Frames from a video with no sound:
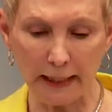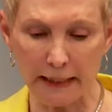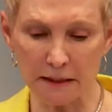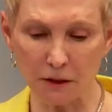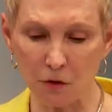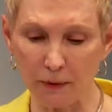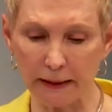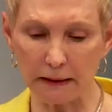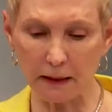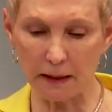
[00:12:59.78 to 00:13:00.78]
He's
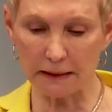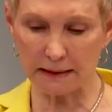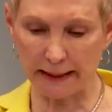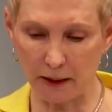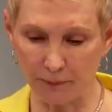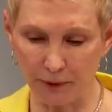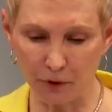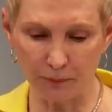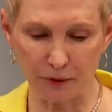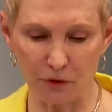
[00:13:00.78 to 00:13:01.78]
anointed us to help
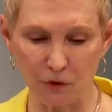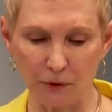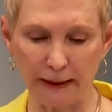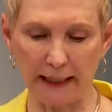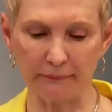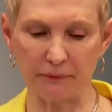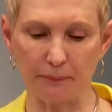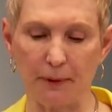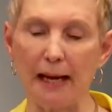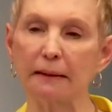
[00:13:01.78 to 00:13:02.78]
you, but you're going to have to
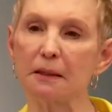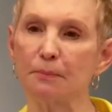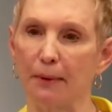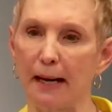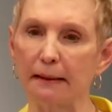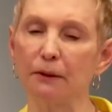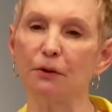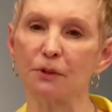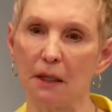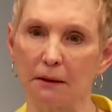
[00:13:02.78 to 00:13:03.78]
practice bridling
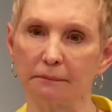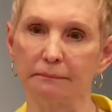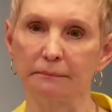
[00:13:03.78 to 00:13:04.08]
your tongue.